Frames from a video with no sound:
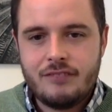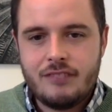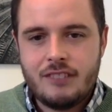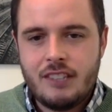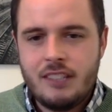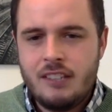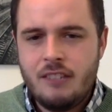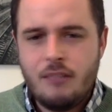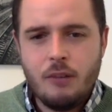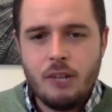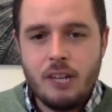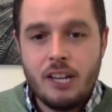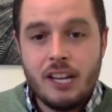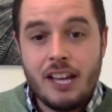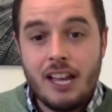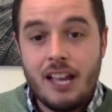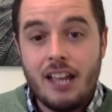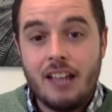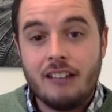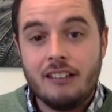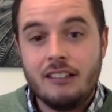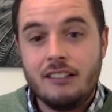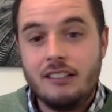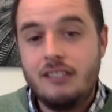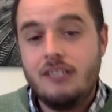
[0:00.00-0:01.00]
Well, you
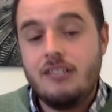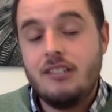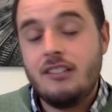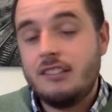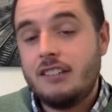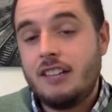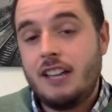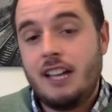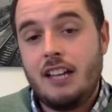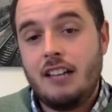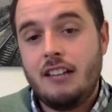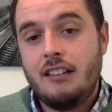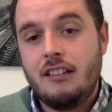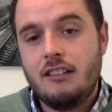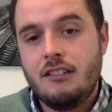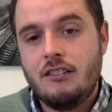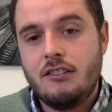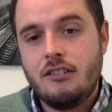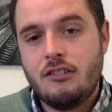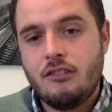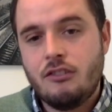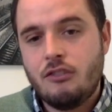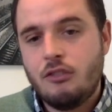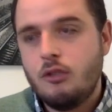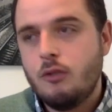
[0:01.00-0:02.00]
can't. You just can't. There's
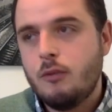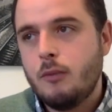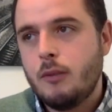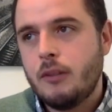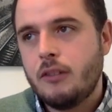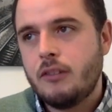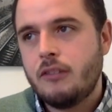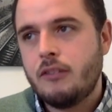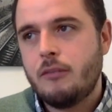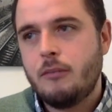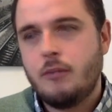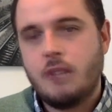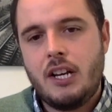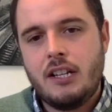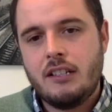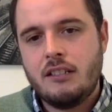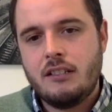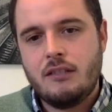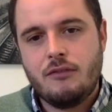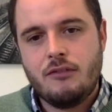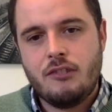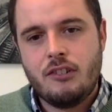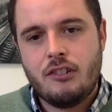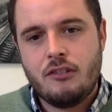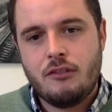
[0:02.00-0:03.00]
just too much
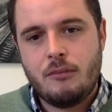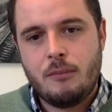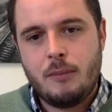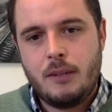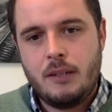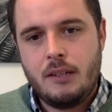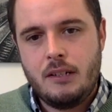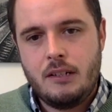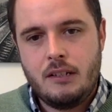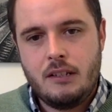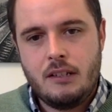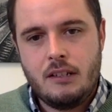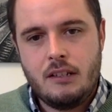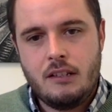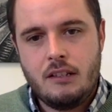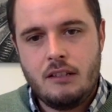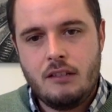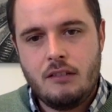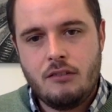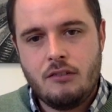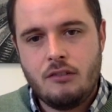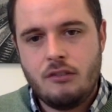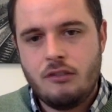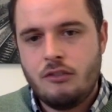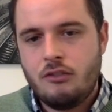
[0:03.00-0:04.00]
subjective judgment in it, and
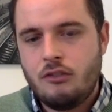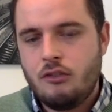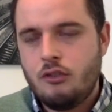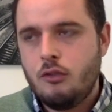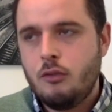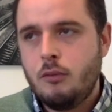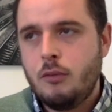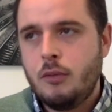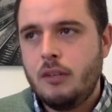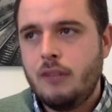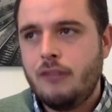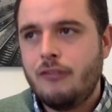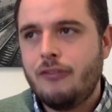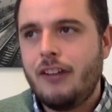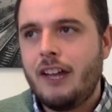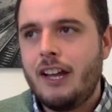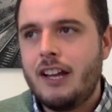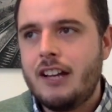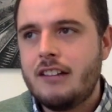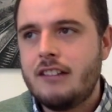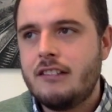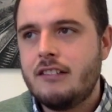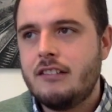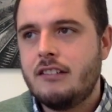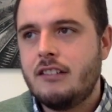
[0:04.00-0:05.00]
there's just too many
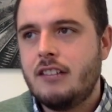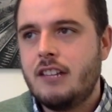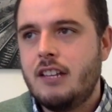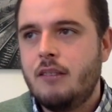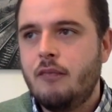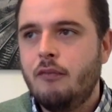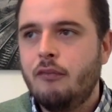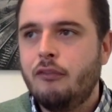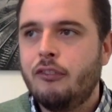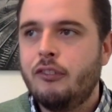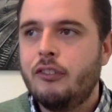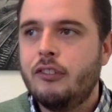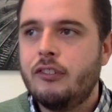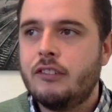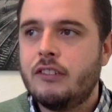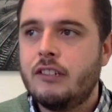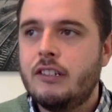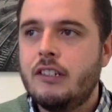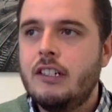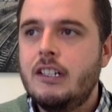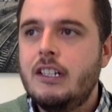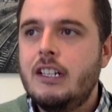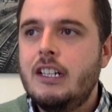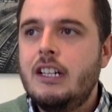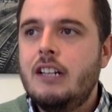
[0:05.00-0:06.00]
factors that
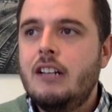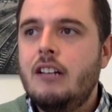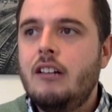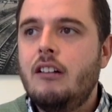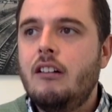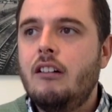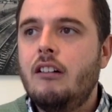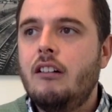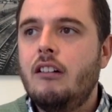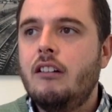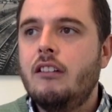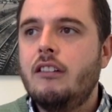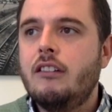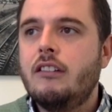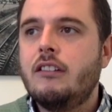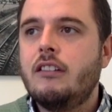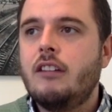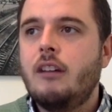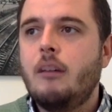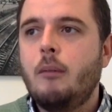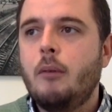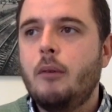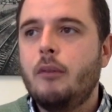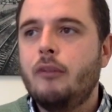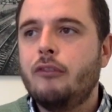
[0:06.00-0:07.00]
influence
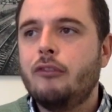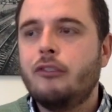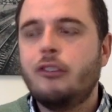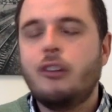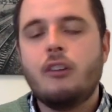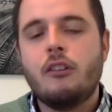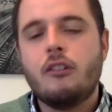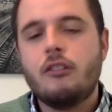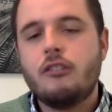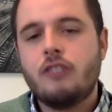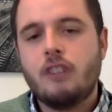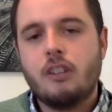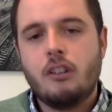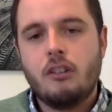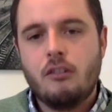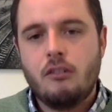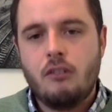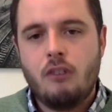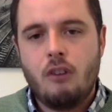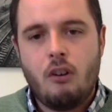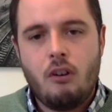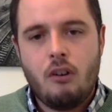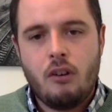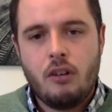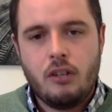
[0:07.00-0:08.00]
someone flourishing or
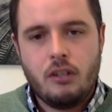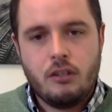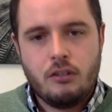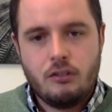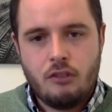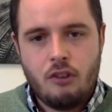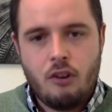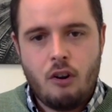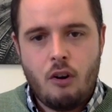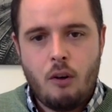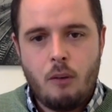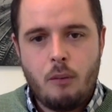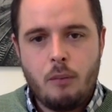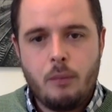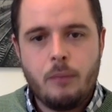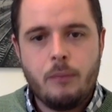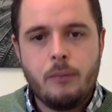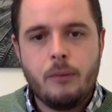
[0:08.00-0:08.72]
not in a job.